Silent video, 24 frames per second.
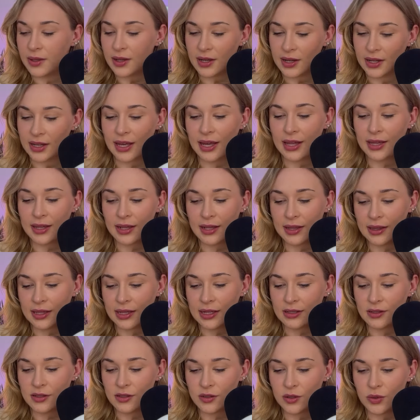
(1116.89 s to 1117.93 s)
And again, that
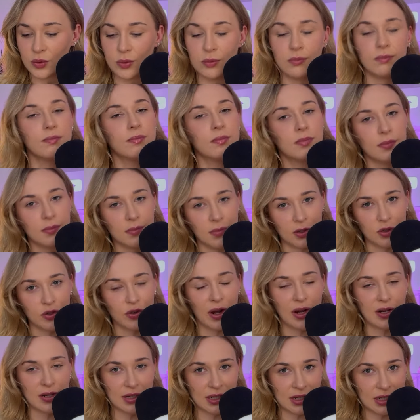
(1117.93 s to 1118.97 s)
leads to
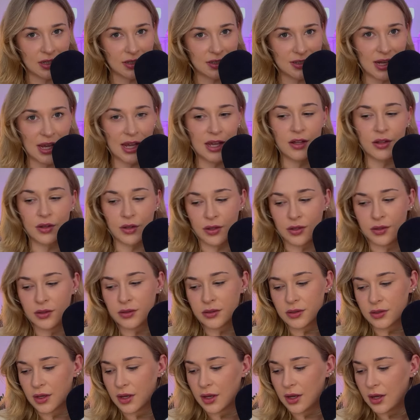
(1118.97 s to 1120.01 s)
attracting in
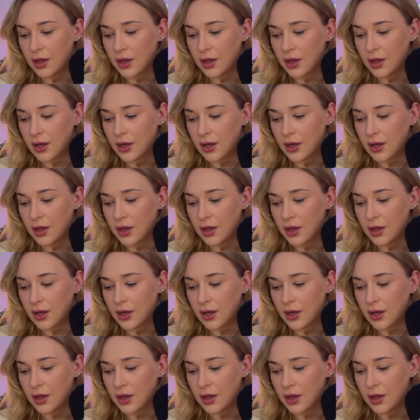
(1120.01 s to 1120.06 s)
takers.